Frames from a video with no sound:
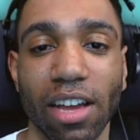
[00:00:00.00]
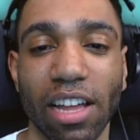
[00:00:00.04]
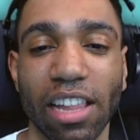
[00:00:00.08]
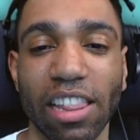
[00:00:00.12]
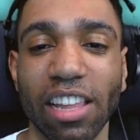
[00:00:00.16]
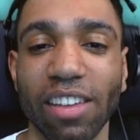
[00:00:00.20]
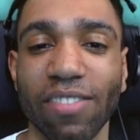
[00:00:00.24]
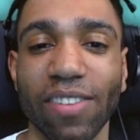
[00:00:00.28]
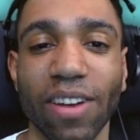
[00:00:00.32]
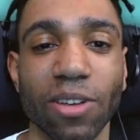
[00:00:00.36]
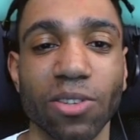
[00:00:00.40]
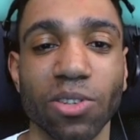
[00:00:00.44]
I
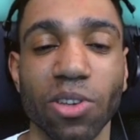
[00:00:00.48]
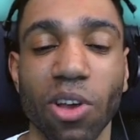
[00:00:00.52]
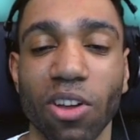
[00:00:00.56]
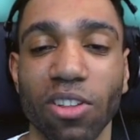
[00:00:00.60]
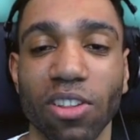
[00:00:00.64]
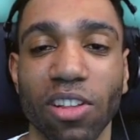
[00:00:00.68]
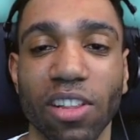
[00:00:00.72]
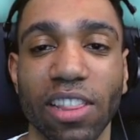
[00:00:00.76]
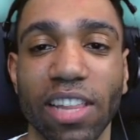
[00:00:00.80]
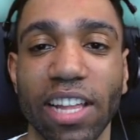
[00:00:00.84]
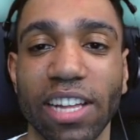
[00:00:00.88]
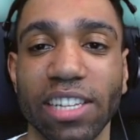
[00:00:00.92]
love how it's
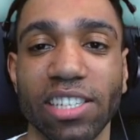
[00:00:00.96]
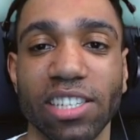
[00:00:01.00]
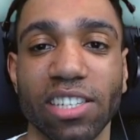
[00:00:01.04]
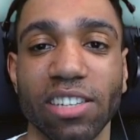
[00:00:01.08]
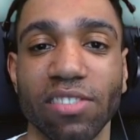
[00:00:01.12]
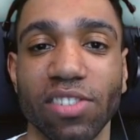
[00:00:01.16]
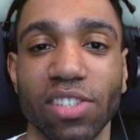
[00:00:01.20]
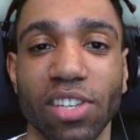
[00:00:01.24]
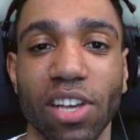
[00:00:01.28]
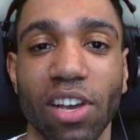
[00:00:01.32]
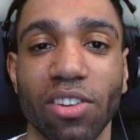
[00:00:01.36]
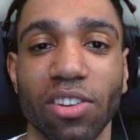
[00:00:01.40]
called The Legend
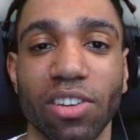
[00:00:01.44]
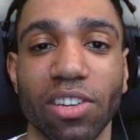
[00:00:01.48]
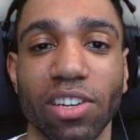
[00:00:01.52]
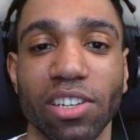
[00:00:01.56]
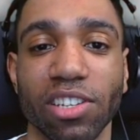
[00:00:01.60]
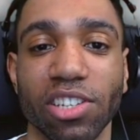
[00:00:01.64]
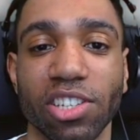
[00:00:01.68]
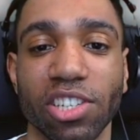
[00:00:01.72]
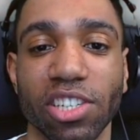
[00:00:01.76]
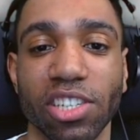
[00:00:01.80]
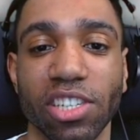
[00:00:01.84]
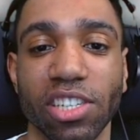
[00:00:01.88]
of
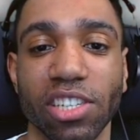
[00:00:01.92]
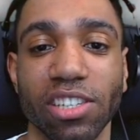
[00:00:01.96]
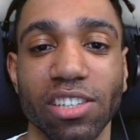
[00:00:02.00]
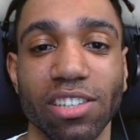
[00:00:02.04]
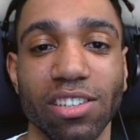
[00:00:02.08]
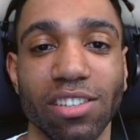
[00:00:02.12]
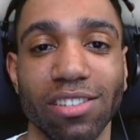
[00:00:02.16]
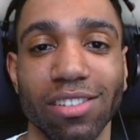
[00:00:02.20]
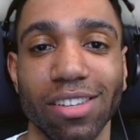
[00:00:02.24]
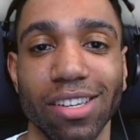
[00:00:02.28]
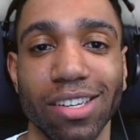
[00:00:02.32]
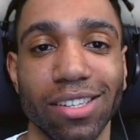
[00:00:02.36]
Zelda.
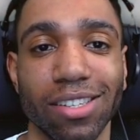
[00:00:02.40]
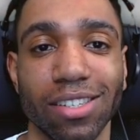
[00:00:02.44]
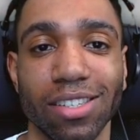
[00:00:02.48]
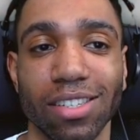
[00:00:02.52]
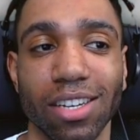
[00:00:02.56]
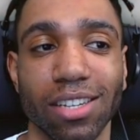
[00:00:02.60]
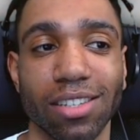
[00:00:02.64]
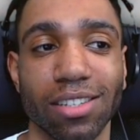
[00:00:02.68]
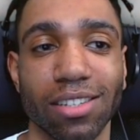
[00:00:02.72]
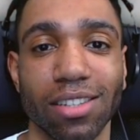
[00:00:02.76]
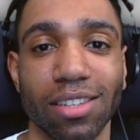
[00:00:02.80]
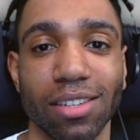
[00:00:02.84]
She is
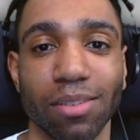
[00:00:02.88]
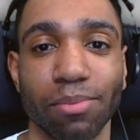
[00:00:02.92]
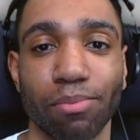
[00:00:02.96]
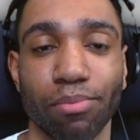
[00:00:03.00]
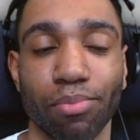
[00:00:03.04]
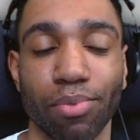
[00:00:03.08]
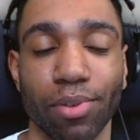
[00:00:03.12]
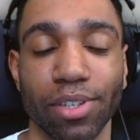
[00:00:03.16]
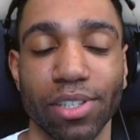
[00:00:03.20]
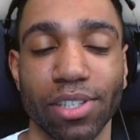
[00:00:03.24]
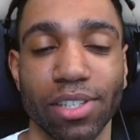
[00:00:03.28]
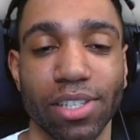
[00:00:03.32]
just the
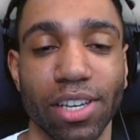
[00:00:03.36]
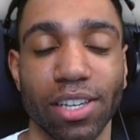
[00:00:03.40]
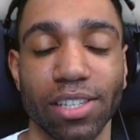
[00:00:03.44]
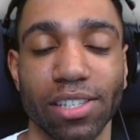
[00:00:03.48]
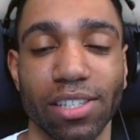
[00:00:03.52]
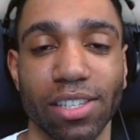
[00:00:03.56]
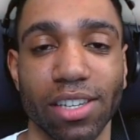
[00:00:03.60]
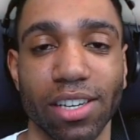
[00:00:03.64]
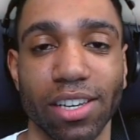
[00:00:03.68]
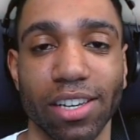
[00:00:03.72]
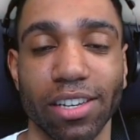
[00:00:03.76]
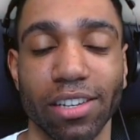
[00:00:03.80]

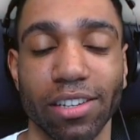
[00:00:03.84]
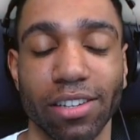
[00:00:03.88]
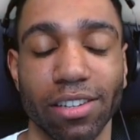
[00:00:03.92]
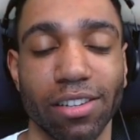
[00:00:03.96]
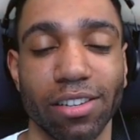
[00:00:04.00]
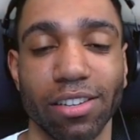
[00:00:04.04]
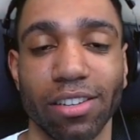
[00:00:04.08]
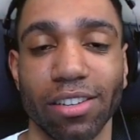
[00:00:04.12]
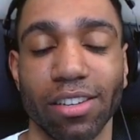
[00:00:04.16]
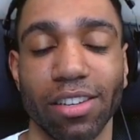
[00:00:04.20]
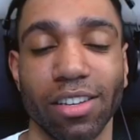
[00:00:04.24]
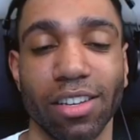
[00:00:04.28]
princess
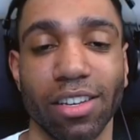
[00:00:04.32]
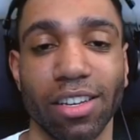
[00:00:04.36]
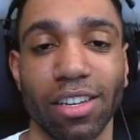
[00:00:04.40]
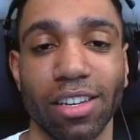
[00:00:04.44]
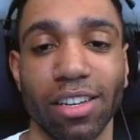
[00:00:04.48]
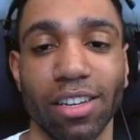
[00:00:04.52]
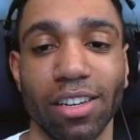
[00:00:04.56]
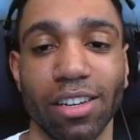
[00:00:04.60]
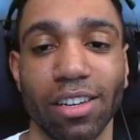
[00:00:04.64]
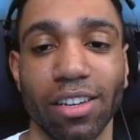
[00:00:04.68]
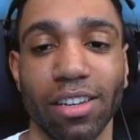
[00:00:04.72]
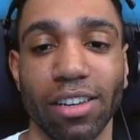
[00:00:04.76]
in
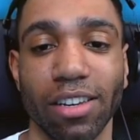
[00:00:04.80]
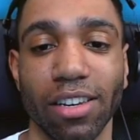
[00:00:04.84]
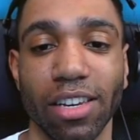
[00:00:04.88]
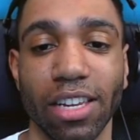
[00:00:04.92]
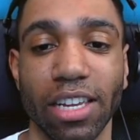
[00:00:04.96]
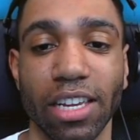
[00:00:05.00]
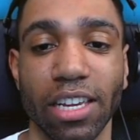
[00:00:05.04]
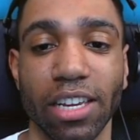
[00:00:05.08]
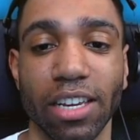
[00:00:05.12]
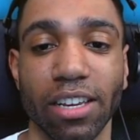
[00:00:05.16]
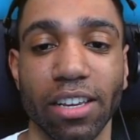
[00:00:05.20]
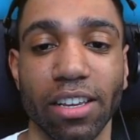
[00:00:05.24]

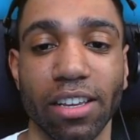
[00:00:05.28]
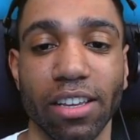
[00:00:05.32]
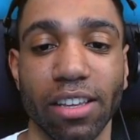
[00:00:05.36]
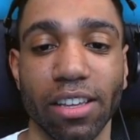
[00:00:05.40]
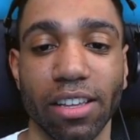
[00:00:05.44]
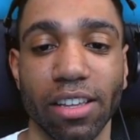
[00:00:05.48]
need.